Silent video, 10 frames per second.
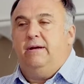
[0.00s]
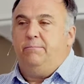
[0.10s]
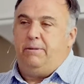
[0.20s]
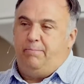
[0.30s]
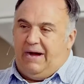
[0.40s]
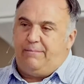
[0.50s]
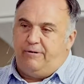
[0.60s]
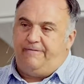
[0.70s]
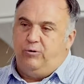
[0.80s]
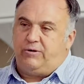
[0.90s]
be
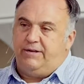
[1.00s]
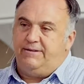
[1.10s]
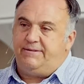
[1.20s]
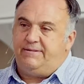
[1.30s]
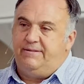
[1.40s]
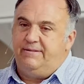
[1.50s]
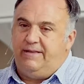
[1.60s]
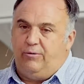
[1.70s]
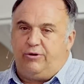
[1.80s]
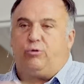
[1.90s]
Bible-focused,
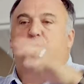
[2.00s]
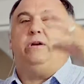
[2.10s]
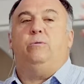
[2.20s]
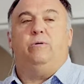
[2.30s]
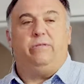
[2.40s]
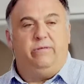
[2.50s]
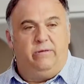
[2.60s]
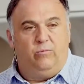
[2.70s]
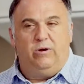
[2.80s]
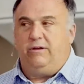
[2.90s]
that would agree with
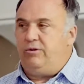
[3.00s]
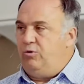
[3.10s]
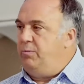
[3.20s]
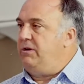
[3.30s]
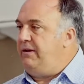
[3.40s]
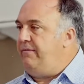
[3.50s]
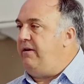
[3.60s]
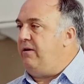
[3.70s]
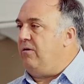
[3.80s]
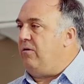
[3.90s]
what you believe
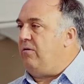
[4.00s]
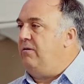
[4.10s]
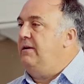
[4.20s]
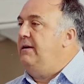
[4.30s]
here,